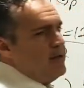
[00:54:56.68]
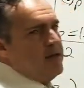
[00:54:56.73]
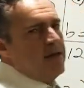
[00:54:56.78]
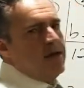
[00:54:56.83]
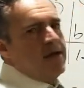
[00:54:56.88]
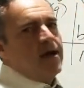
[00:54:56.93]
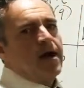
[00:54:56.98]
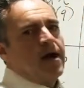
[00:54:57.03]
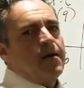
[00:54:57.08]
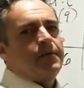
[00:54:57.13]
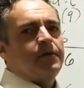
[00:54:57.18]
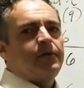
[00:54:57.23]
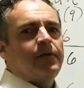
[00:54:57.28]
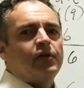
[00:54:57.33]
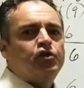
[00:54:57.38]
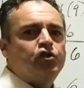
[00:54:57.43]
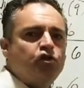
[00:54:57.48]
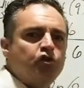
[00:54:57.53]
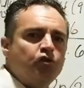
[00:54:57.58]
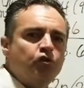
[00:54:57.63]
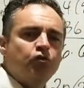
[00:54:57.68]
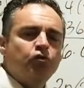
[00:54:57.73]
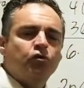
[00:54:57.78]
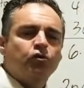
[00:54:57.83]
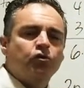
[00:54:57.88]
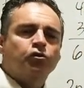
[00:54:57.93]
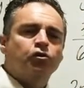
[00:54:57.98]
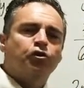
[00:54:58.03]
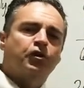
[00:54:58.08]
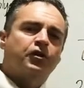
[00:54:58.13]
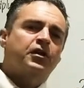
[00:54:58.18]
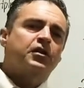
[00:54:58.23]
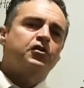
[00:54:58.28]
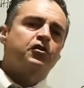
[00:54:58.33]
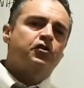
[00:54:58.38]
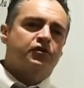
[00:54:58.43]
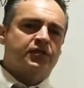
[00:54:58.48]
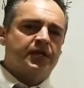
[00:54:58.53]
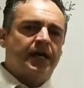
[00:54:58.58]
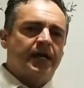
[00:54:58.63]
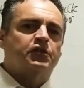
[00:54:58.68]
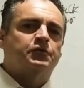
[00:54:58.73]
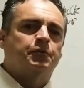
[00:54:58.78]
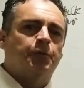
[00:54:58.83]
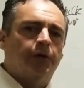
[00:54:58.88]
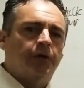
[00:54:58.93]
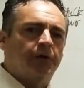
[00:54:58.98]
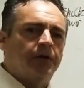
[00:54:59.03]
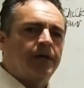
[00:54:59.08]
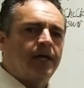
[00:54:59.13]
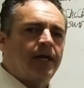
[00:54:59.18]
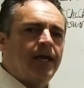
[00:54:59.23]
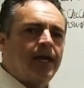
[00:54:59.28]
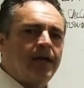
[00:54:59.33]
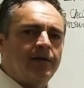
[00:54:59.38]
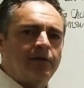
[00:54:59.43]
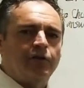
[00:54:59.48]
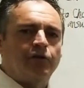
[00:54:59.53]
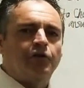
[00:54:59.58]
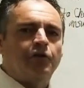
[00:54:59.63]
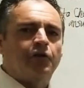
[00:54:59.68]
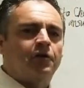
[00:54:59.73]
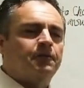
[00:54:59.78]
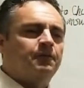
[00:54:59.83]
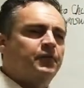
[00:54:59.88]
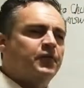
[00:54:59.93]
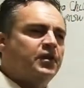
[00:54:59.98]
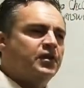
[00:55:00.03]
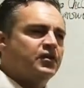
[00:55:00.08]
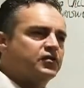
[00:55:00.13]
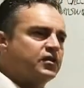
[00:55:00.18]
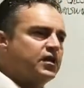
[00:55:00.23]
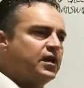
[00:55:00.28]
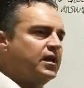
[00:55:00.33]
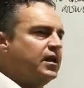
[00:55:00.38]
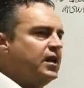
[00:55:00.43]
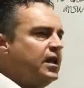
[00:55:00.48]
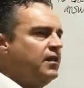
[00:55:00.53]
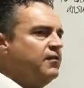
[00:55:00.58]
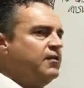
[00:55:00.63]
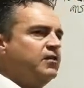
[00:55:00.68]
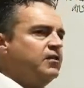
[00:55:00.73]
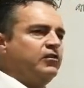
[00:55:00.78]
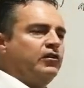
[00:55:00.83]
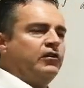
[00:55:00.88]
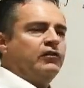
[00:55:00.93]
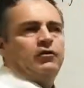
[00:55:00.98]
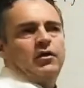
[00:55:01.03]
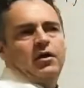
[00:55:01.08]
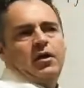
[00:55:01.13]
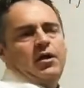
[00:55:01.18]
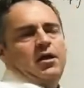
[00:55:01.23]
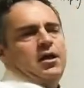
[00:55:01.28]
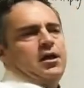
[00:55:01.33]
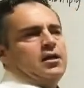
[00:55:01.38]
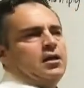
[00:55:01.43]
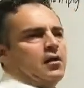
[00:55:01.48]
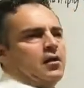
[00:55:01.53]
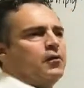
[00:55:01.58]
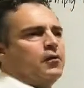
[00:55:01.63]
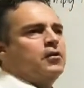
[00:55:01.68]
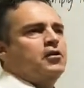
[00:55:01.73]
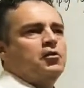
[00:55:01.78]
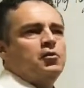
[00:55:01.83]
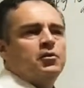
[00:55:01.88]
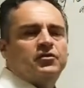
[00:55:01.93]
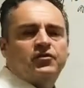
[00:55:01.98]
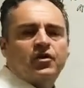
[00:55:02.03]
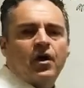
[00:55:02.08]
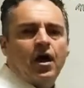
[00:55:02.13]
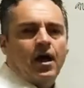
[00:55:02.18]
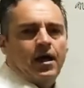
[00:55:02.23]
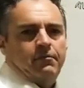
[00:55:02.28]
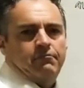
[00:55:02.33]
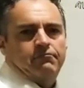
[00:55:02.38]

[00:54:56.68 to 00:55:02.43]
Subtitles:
I'm going to let you look in your textbook and learn this. And this is nothing to do with time.